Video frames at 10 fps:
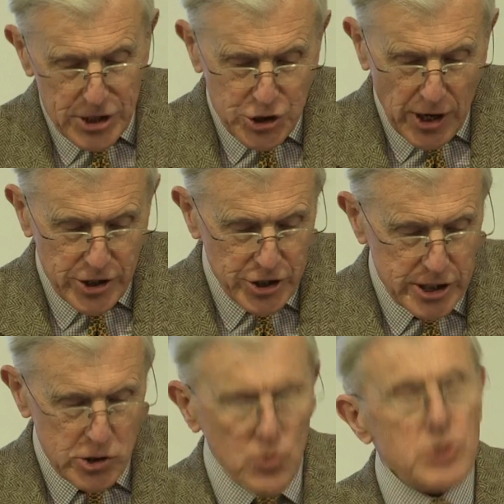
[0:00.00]
strategy
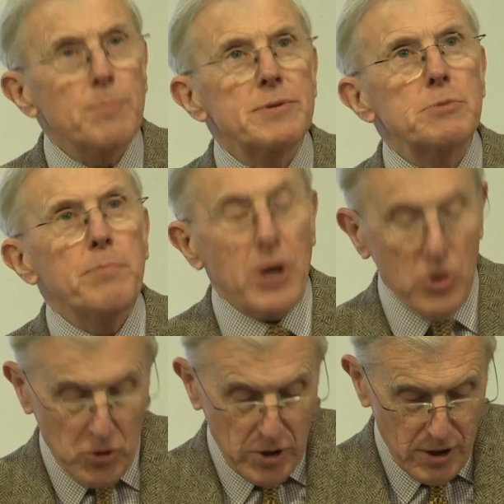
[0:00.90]
sought to
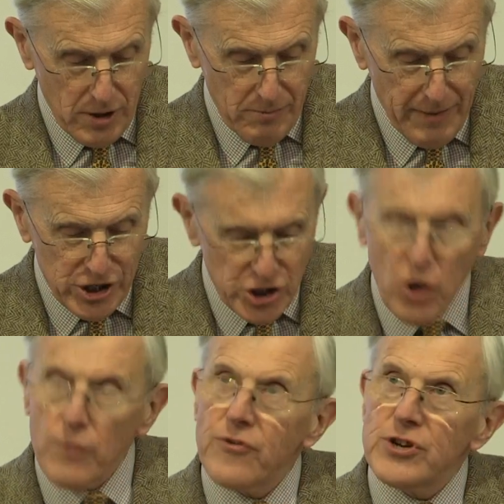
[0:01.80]
postpone major
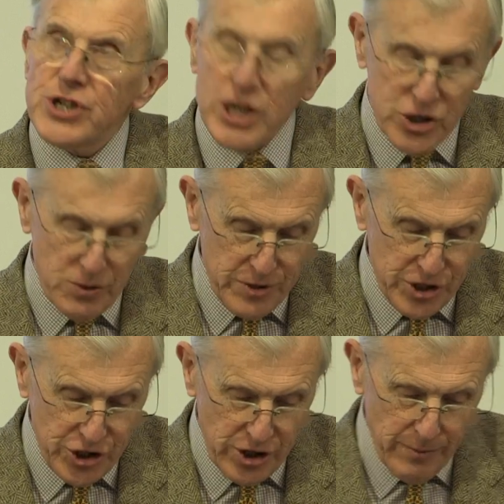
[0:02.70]
confrontation with
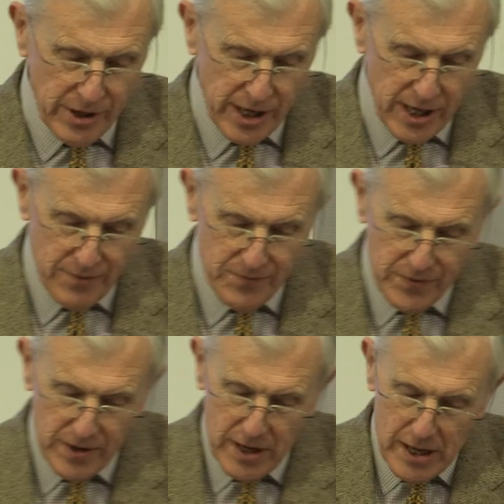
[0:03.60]
Germany
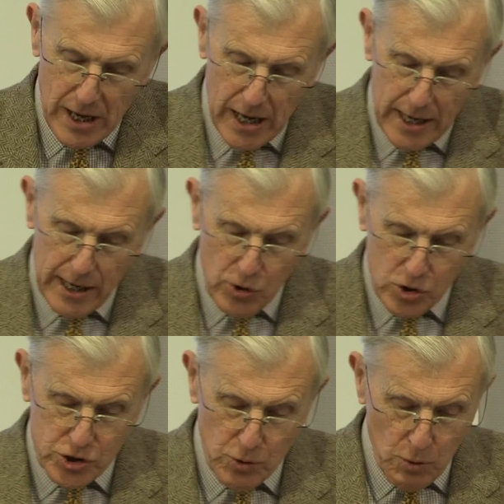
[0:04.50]
and
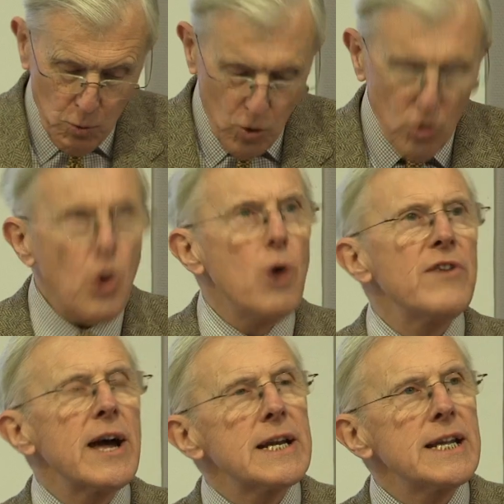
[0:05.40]
look to a war of
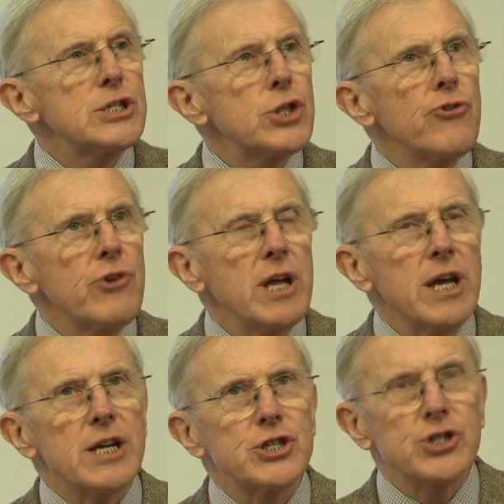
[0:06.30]
at least 3
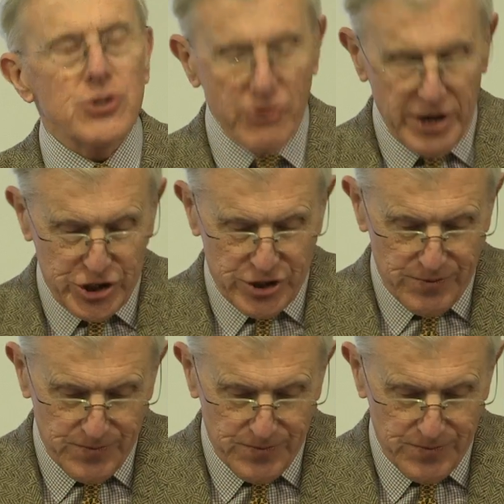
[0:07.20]
years' duration.